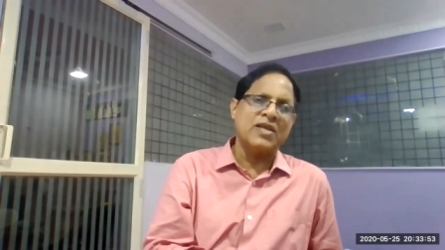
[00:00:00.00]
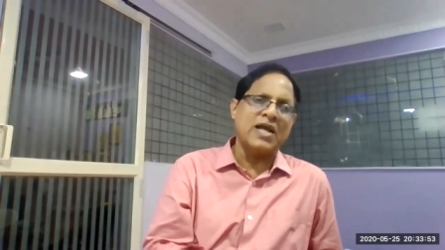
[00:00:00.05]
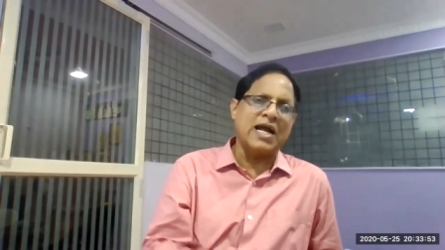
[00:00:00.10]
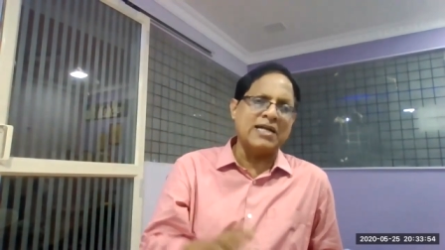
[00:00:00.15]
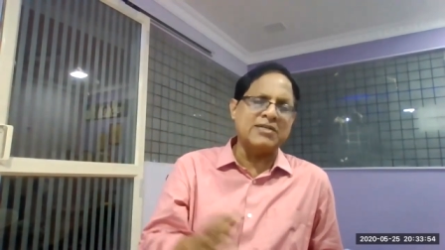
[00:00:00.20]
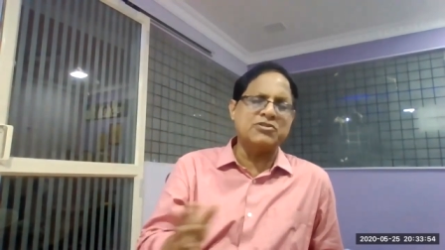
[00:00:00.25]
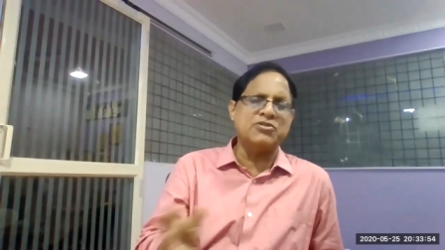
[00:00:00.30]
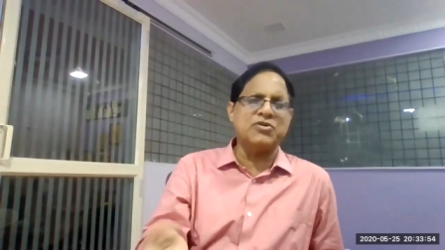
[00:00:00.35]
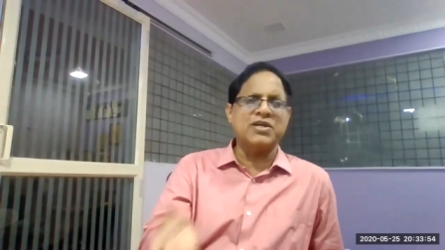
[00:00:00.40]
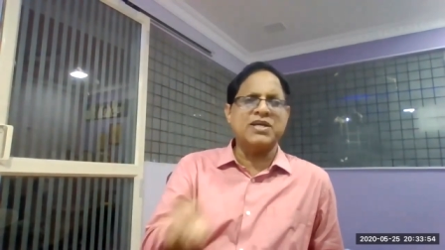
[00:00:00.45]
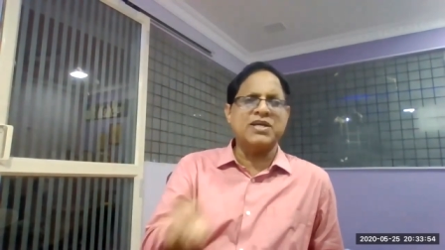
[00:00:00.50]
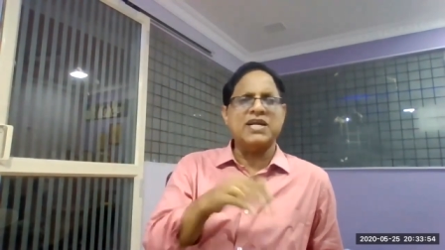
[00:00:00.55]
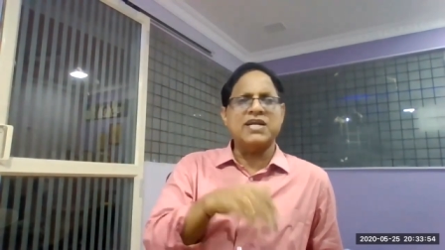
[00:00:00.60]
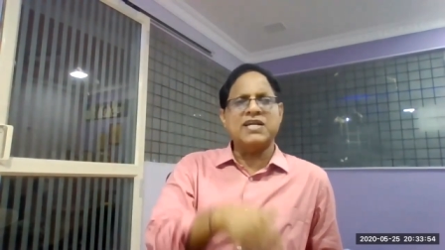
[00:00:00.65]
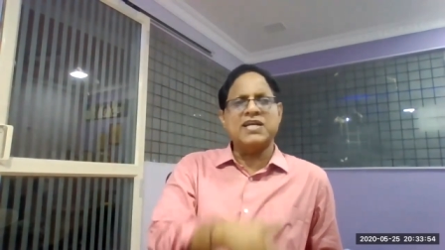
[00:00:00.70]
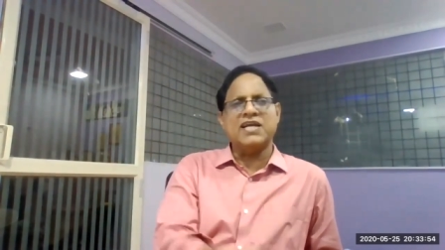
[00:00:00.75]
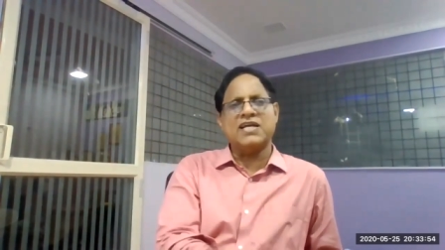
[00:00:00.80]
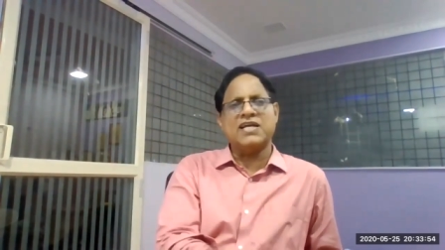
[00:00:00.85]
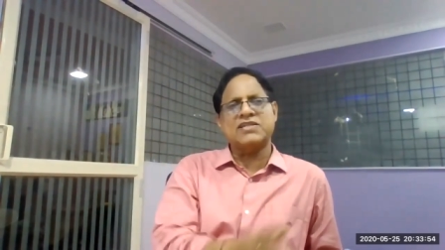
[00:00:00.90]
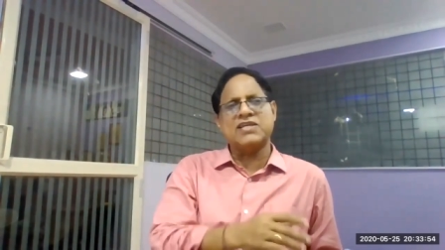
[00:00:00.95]

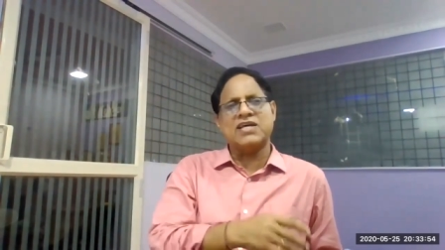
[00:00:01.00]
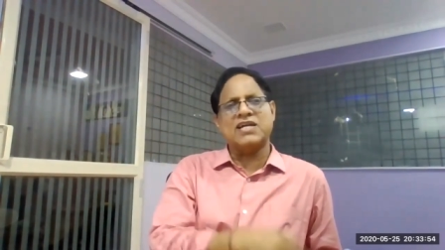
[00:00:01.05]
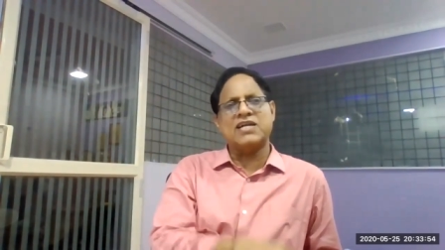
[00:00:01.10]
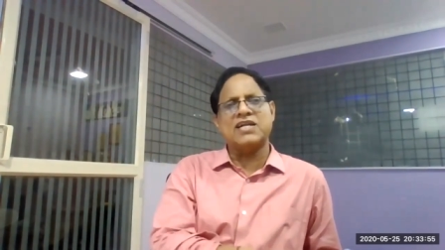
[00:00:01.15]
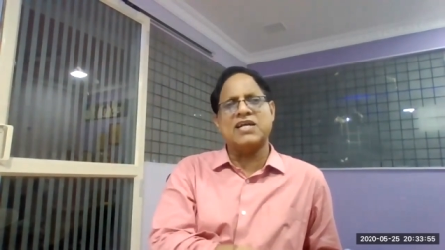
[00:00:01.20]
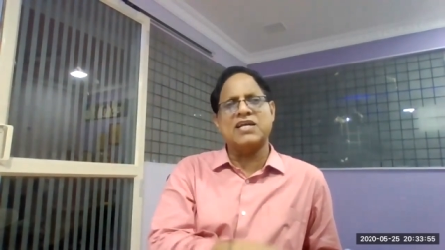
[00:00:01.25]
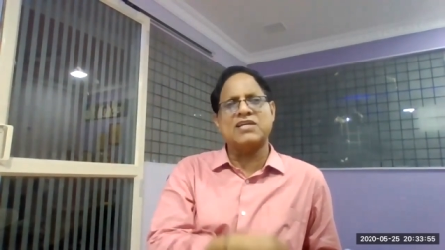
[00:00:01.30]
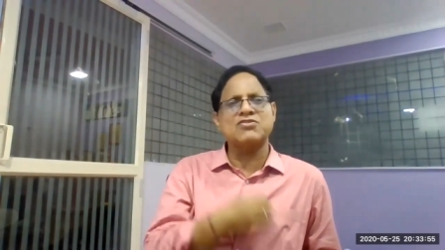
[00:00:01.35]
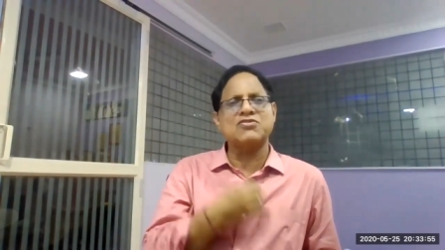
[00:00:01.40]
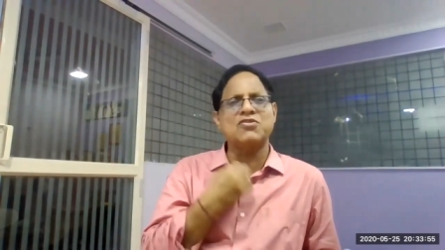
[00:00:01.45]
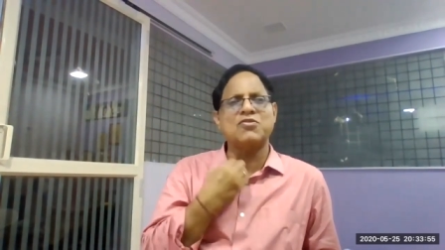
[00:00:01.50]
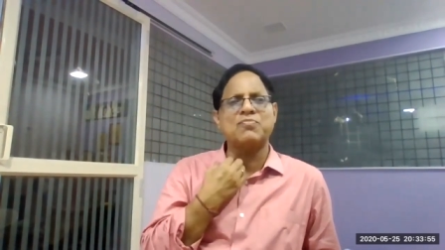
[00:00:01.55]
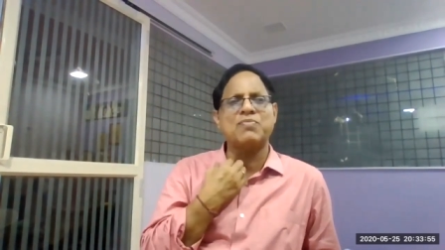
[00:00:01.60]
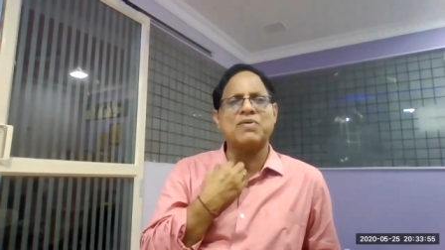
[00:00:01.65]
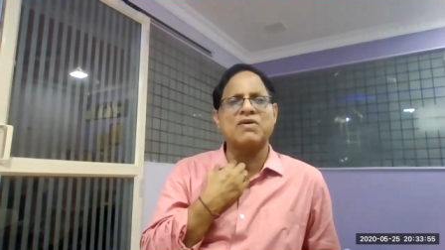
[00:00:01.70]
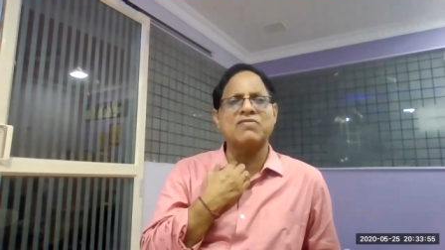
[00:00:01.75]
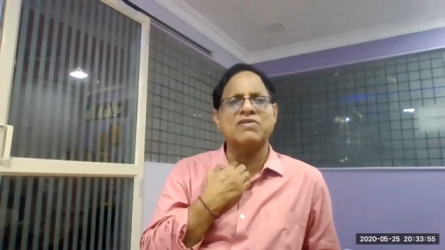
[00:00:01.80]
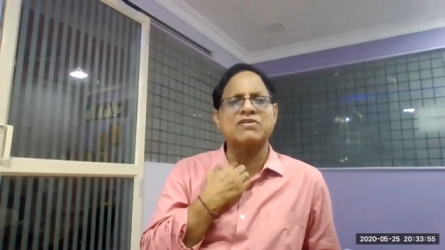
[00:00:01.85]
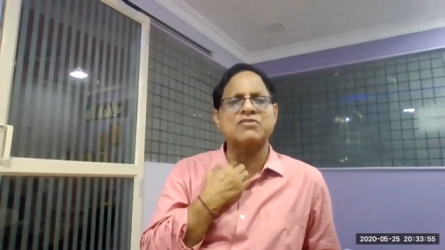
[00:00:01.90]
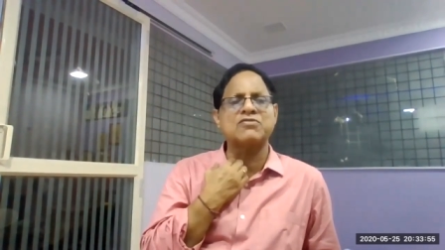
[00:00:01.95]
Adjudicating authority has no
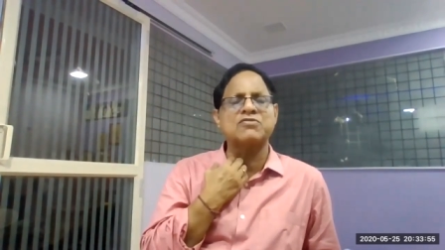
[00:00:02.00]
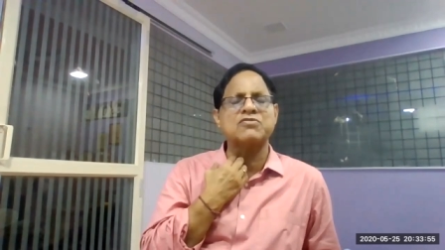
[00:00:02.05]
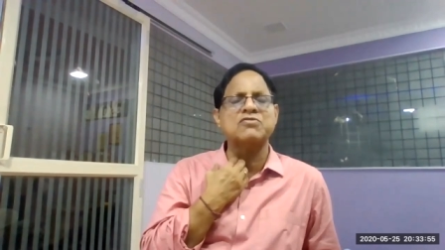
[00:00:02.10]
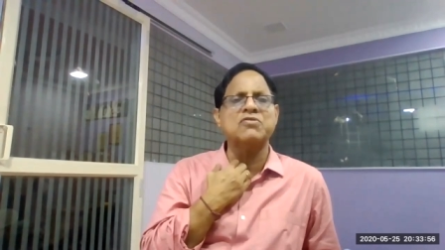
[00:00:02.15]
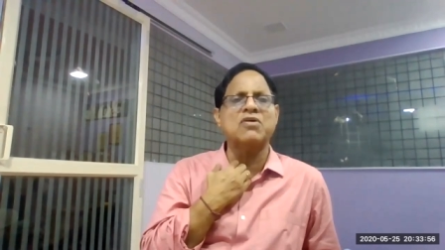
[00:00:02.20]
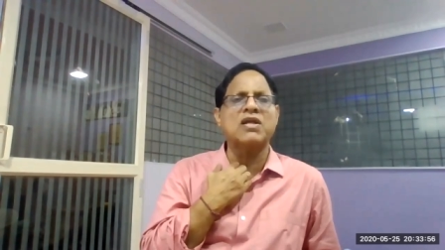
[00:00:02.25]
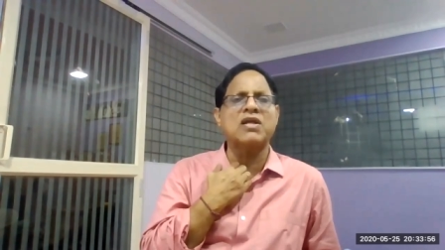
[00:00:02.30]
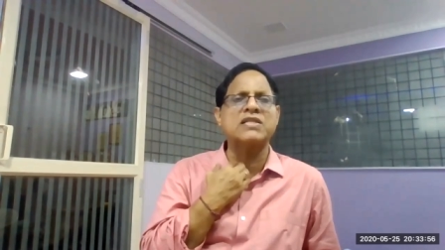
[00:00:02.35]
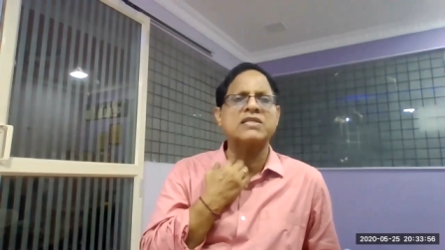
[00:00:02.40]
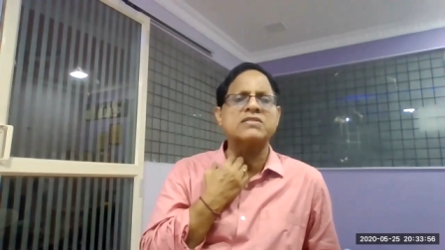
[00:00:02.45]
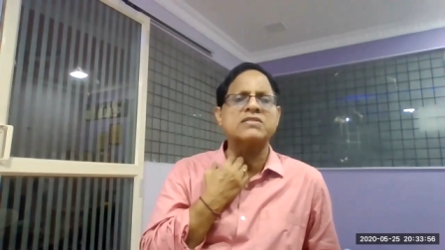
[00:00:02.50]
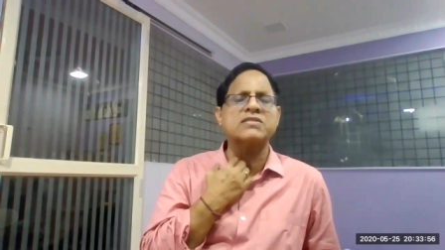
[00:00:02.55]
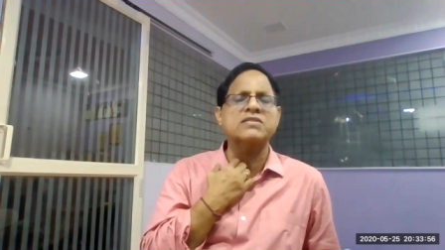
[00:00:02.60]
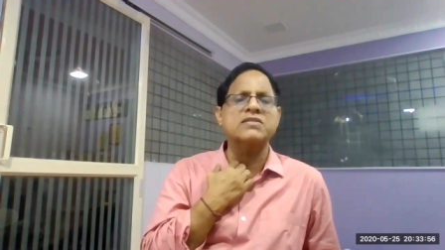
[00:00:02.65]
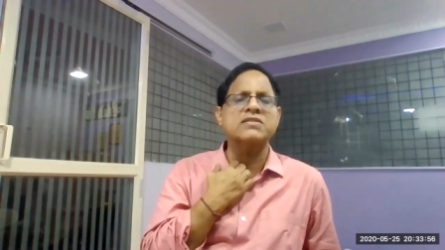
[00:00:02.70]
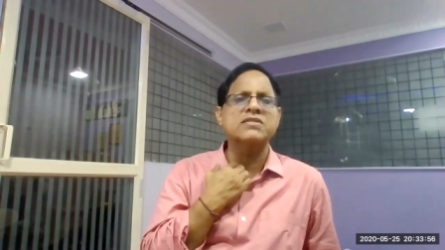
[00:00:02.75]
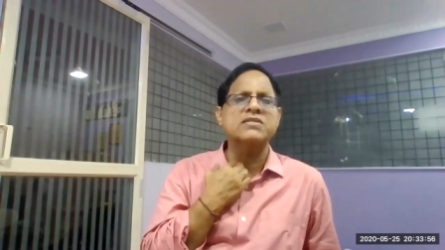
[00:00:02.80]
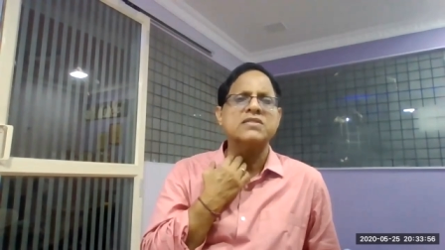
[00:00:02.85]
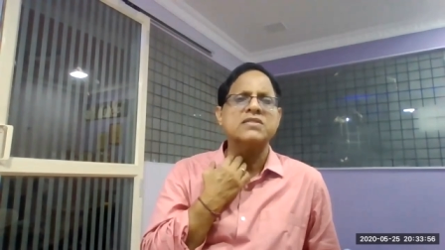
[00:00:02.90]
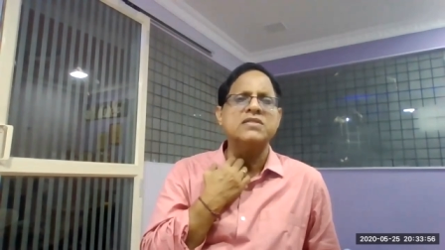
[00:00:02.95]
power to do all
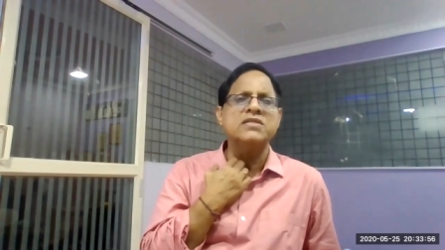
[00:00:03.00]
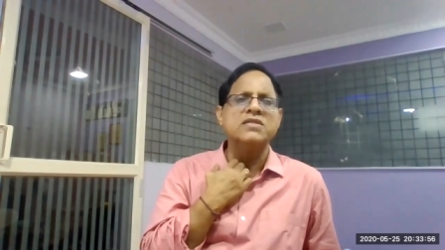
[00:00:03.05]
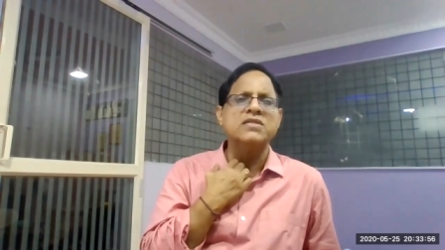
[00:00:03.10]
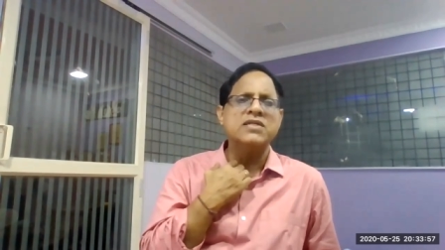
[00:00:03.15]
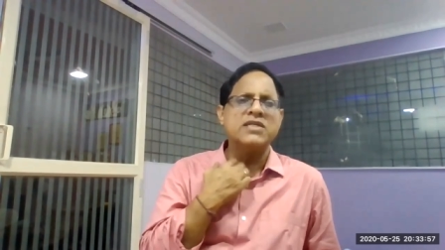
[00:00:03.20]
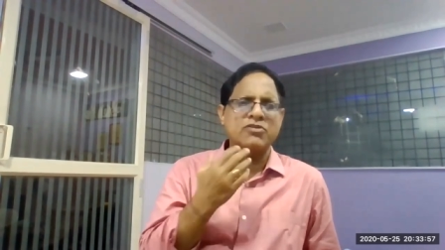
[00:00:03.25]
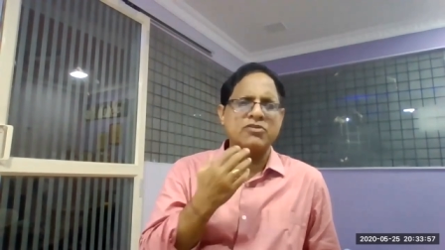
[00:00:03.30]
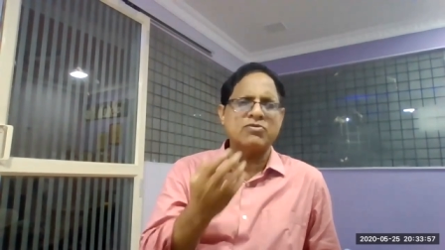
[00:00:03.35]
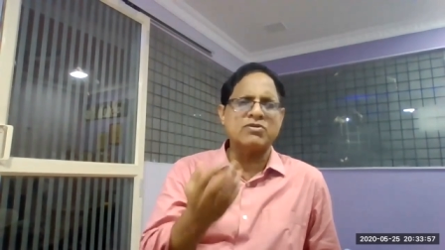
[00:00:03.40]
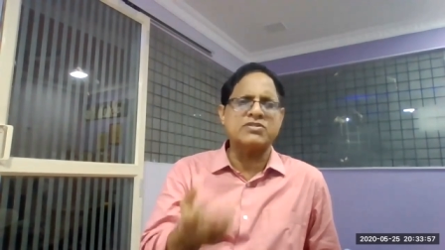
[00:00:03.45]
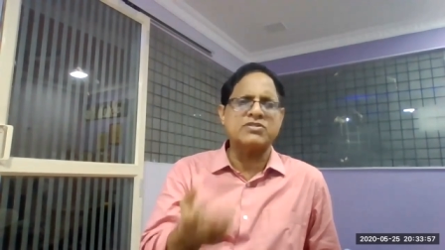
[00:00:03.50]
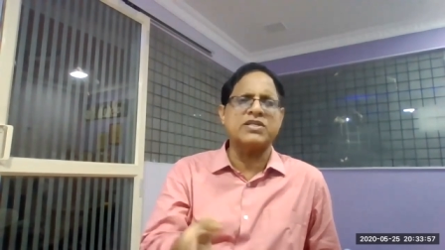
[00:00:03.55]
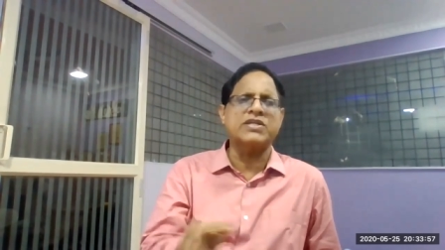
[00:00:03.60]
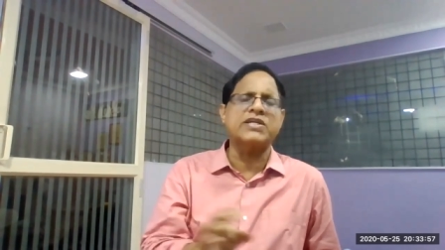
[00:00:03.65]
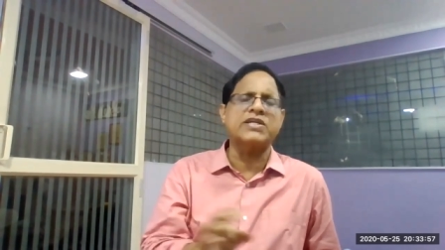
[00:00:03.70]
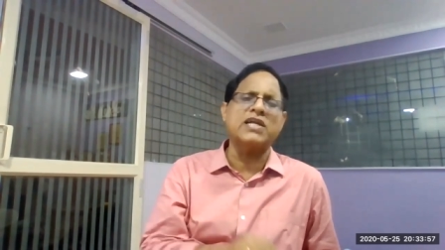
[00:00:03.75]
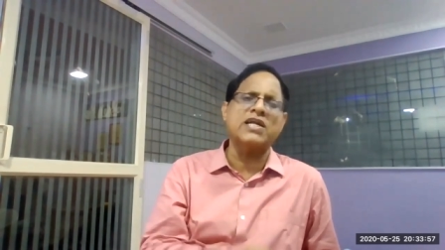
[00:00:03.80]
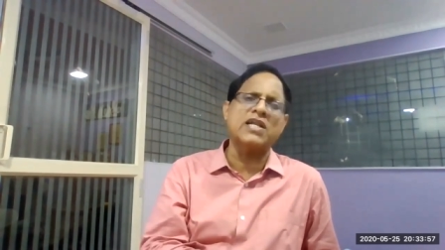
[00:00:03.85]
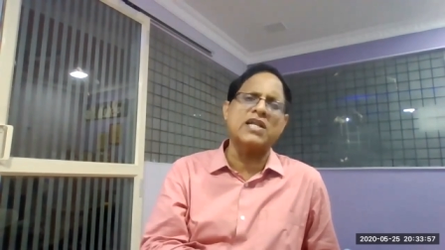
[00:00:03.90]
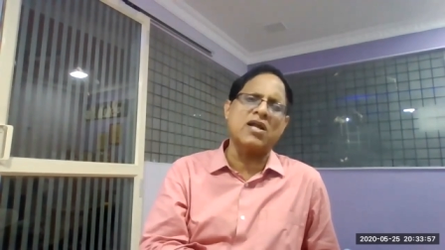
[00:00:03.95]
this. It was
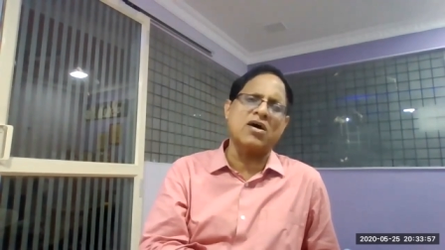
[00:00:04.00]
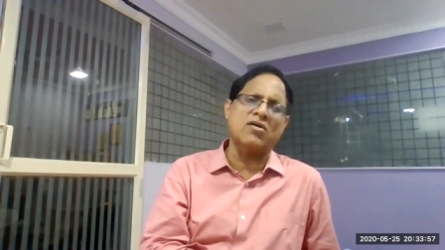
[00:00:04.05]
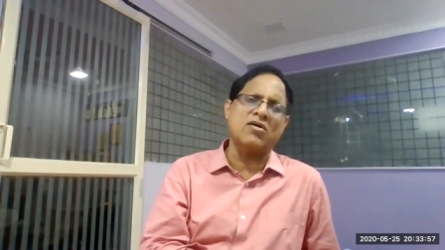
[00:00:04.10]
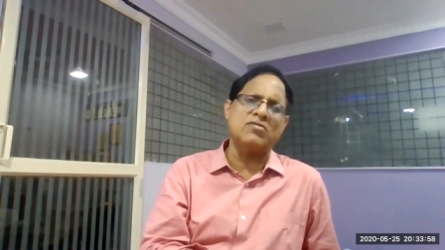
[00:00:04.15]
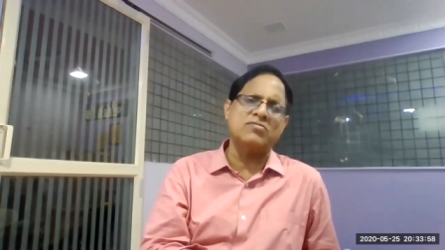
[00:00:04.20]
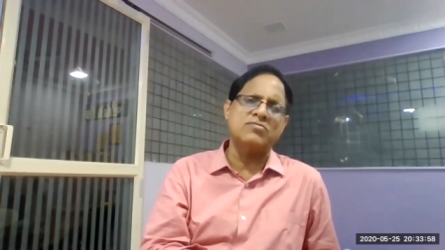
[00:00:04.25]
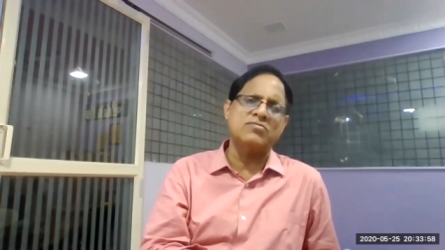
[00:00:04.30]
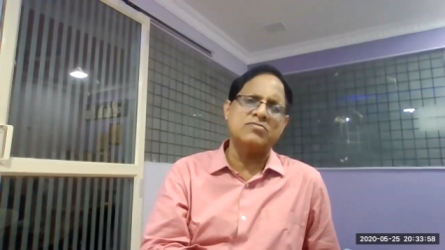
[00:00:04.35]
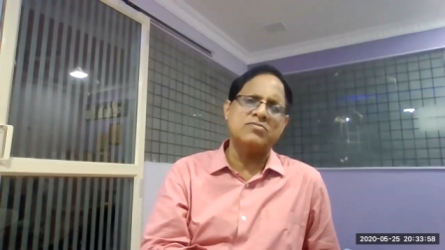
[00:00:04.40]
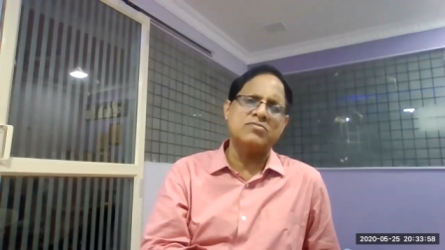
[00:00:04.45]
settled law.